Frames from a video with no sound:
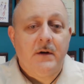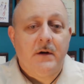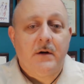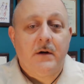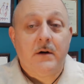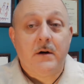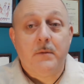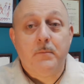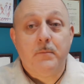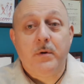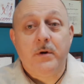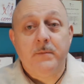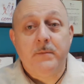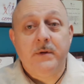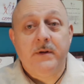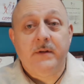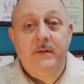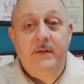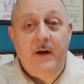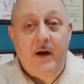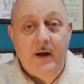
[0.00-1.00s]
are
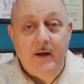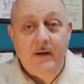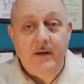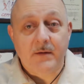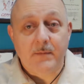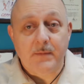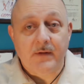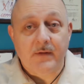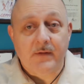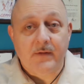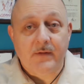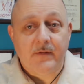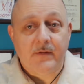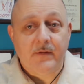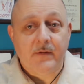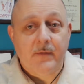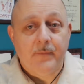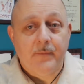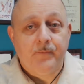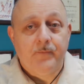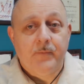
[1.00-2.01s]
permit documents.
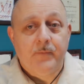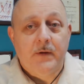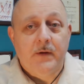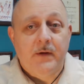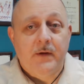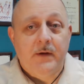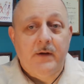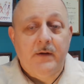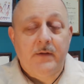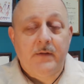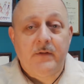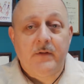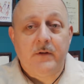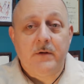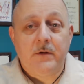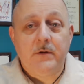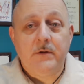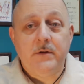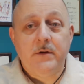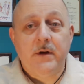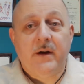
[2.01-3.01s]
And
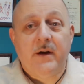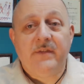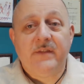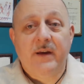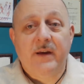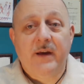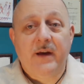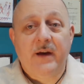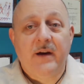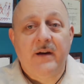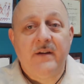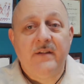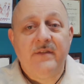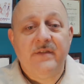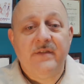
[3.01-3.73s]
so you have to have